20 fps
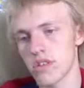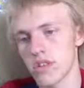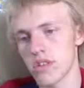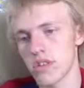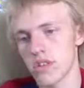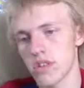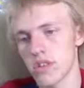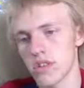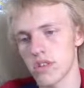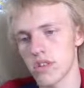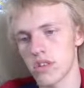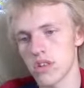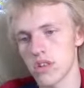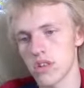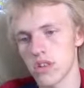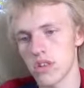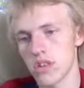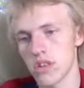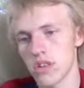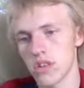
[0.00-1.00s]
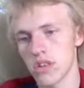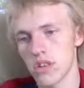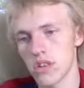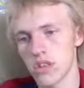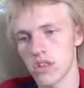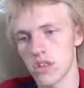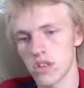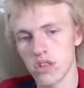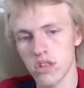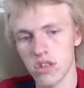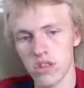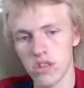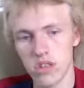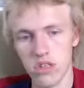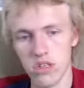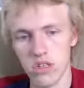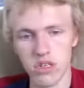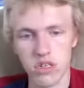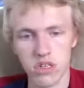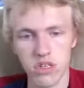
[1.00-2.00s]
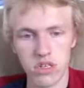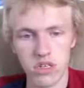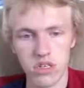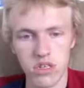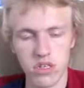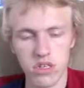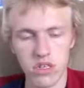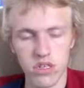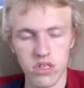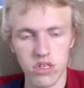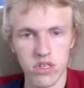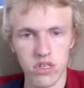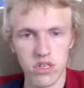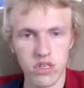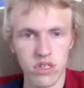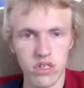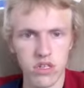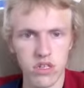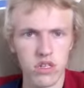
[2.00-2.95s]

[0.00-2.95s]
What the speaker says: [no speech]